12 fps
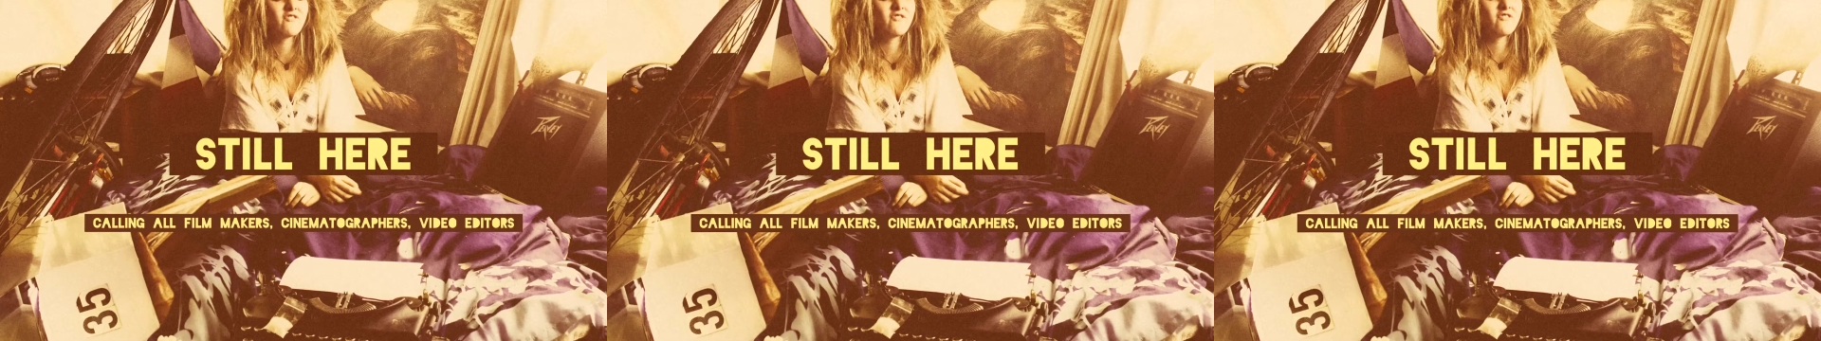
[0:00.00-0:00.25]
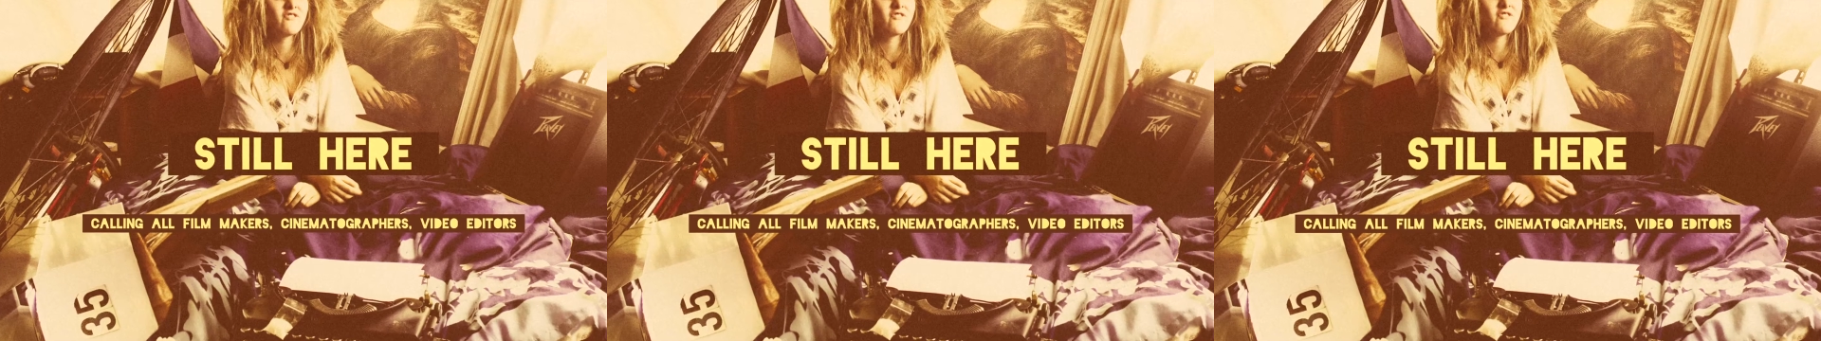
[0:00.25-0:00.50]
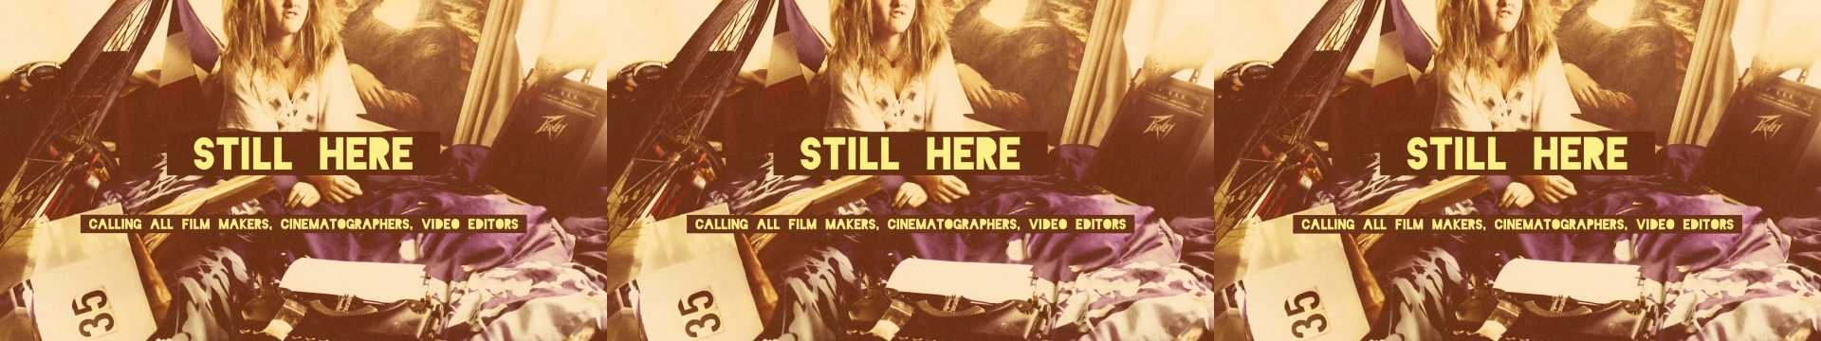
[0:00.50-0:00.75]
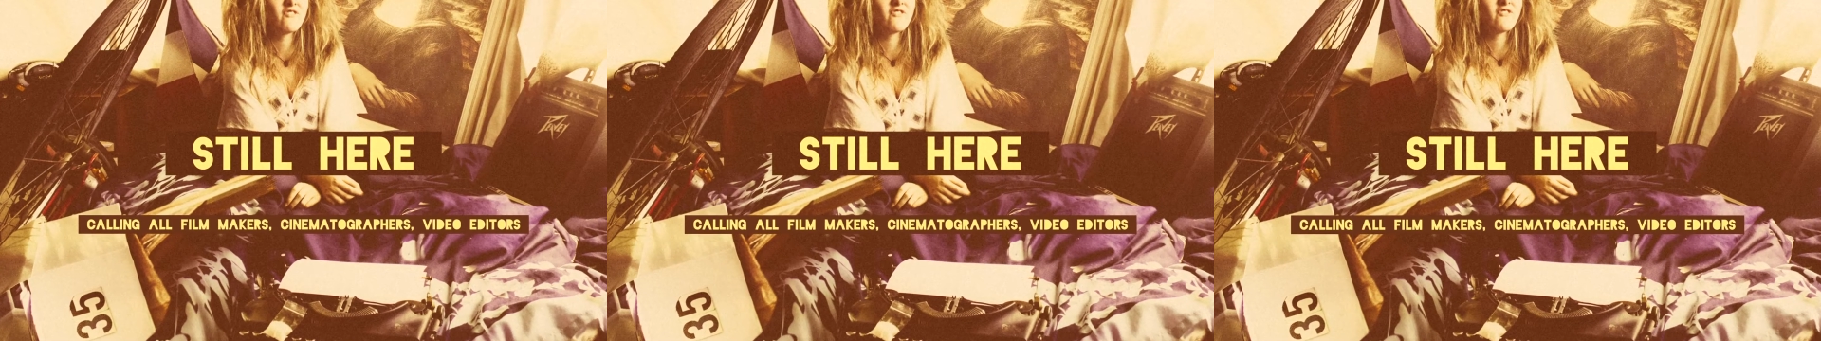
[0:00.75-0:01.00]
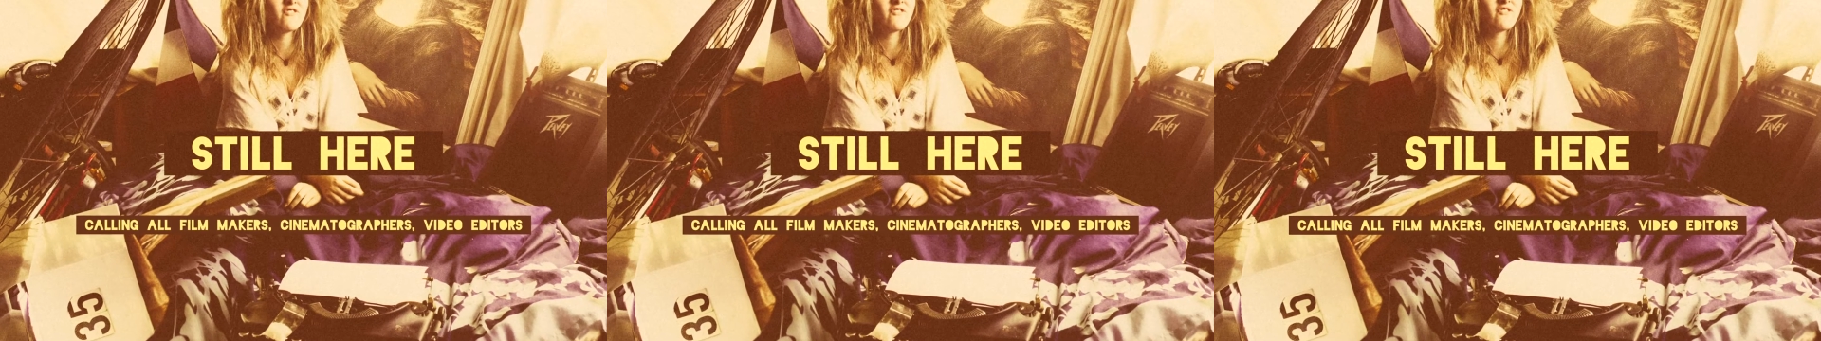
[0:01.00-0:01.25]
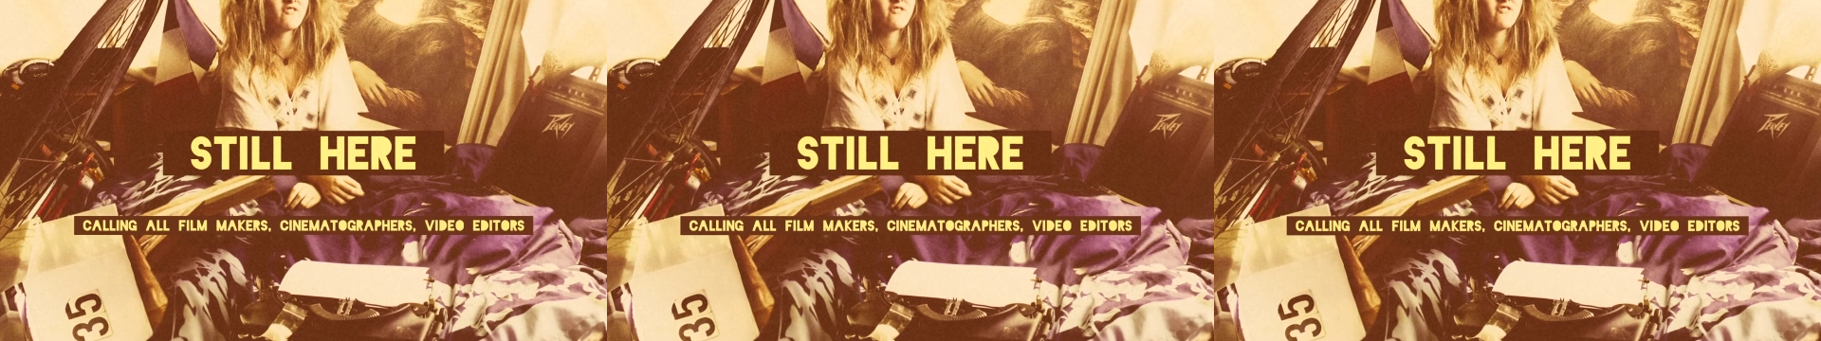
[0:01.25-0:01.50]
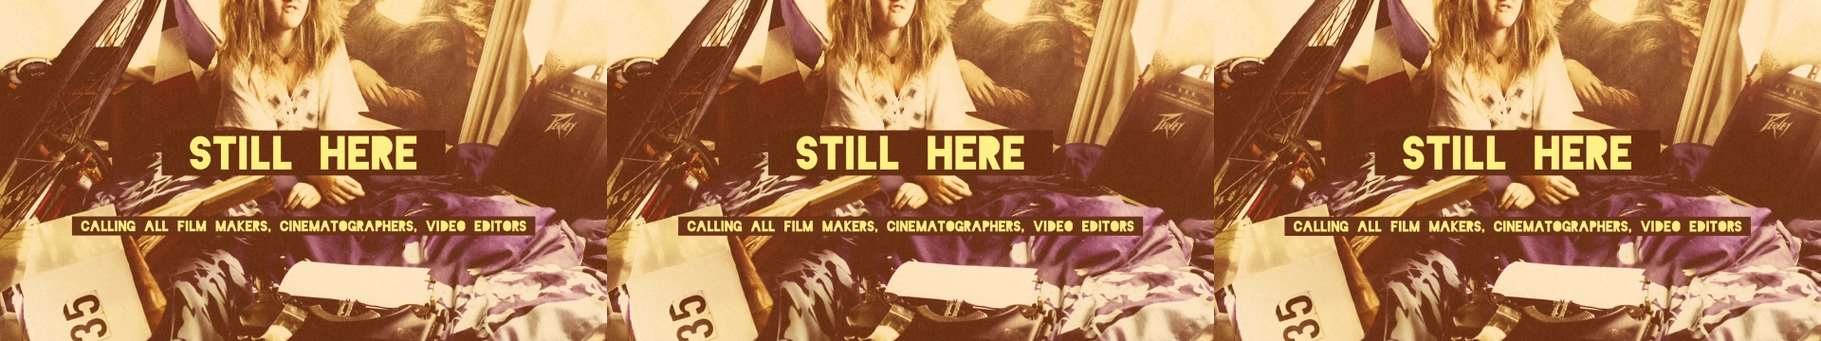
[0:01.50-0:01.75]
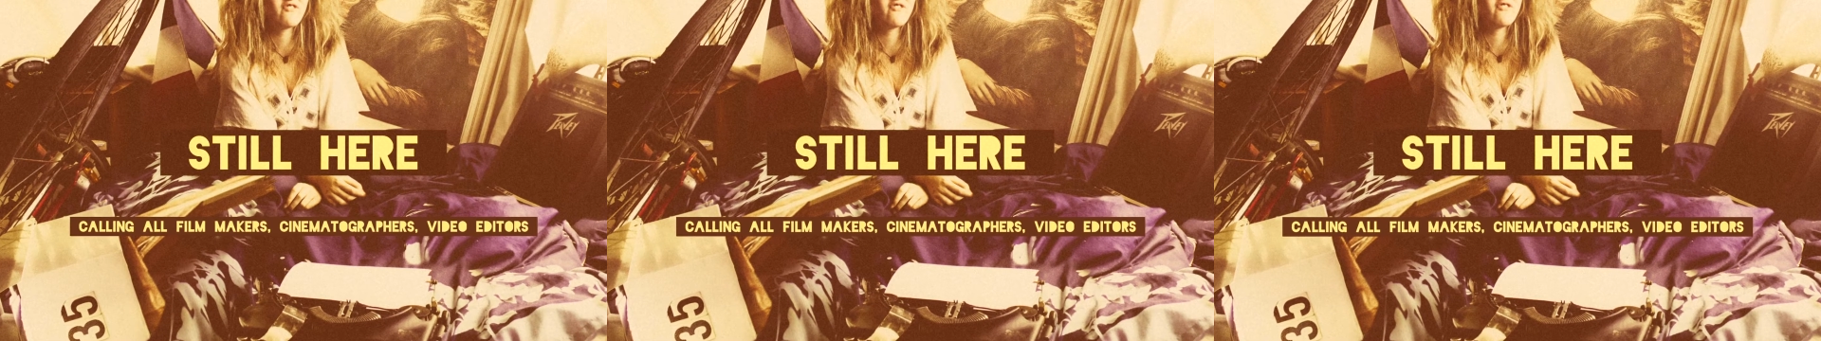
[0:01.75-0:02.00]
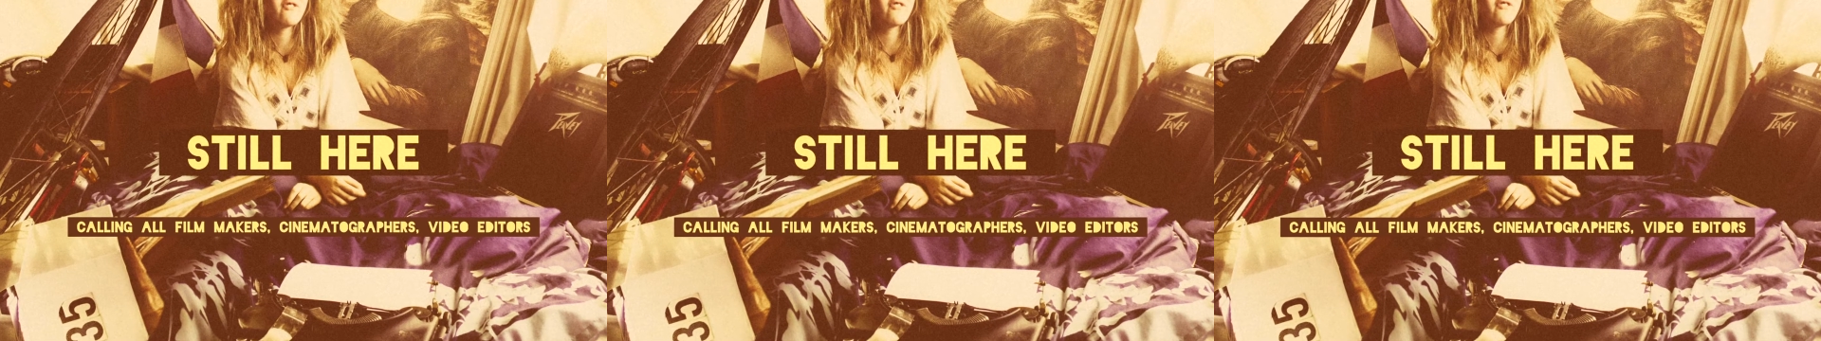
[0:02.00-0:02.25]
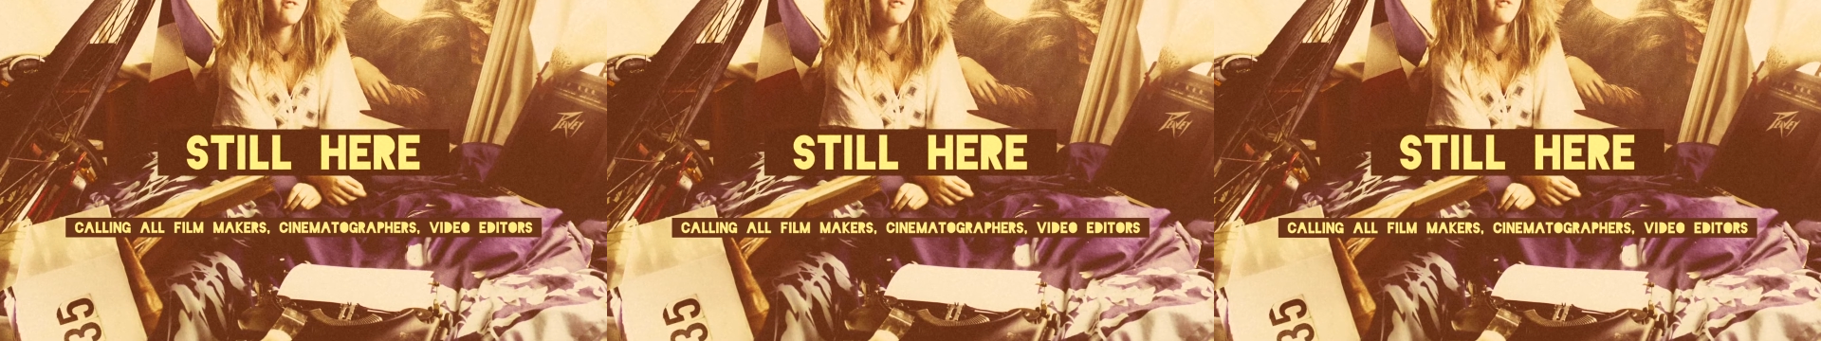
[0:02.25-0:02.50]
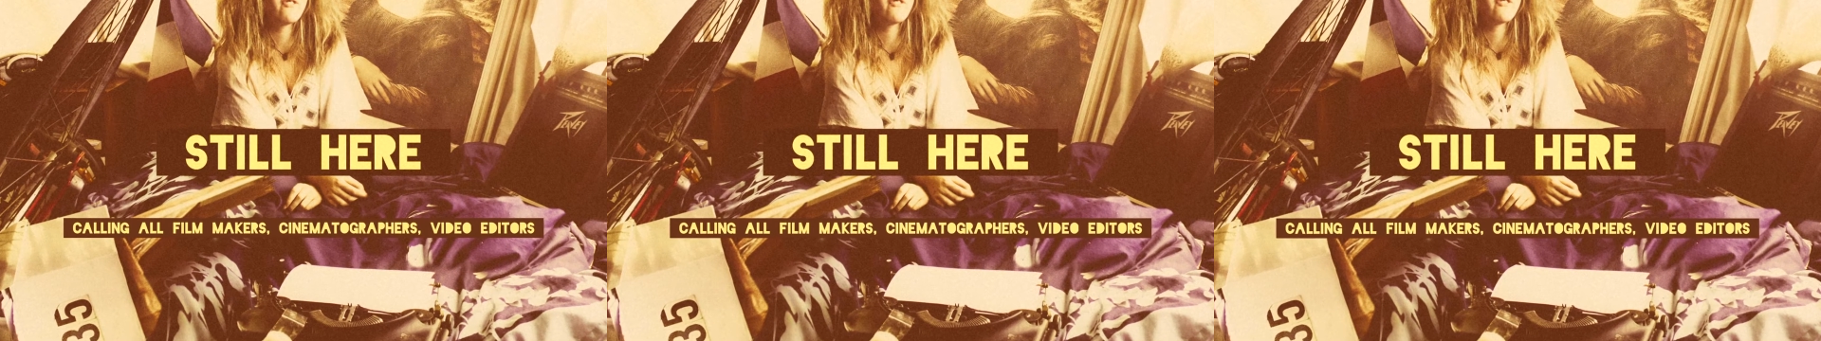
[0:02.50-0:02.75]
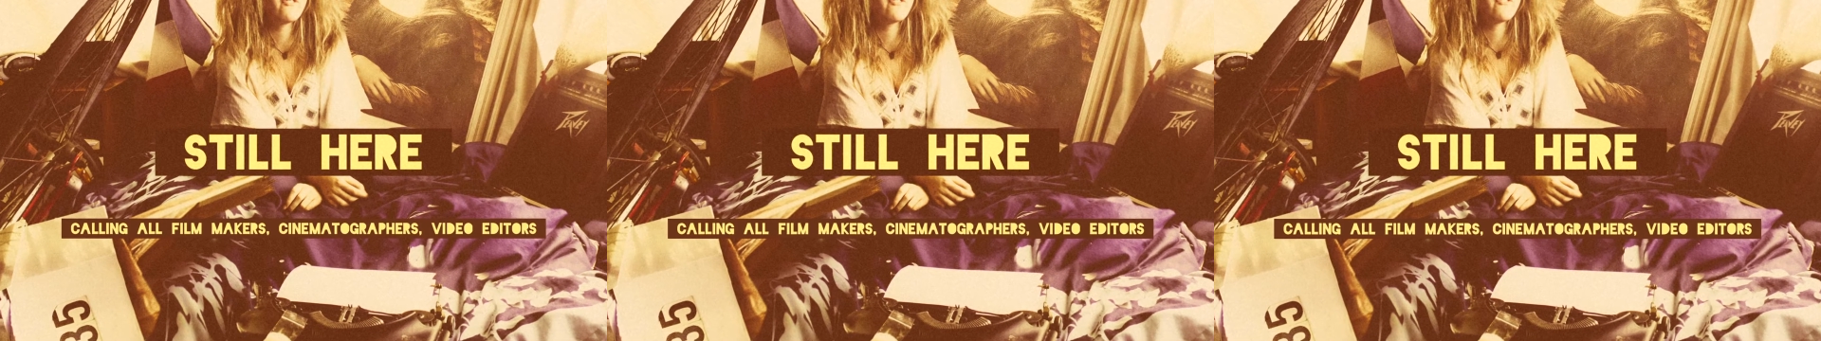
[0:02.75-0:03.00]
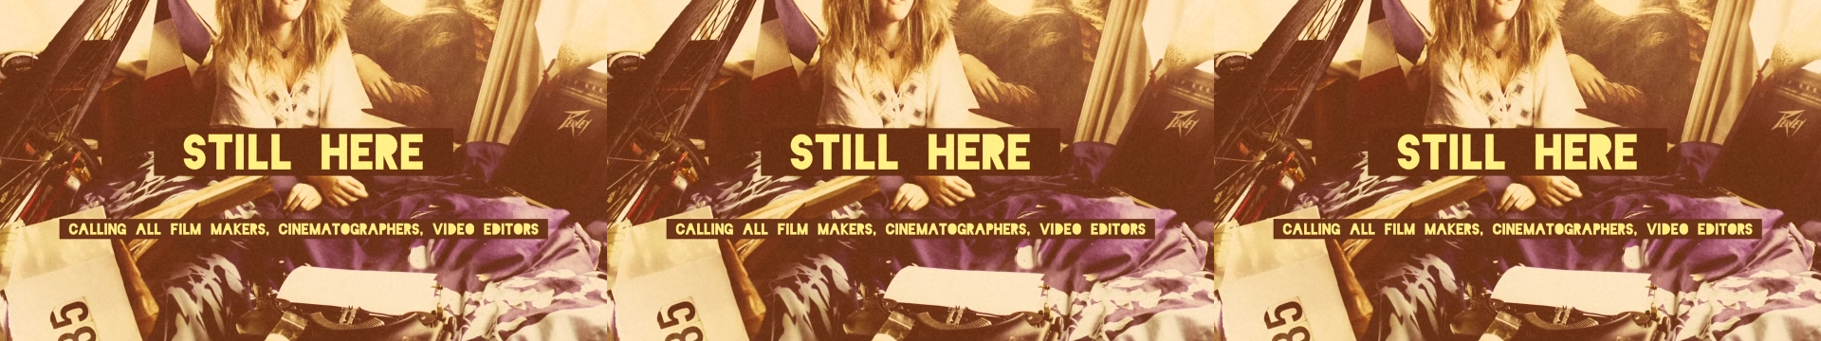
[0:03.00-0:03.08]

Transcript: No face is visible, so there are no lips to read.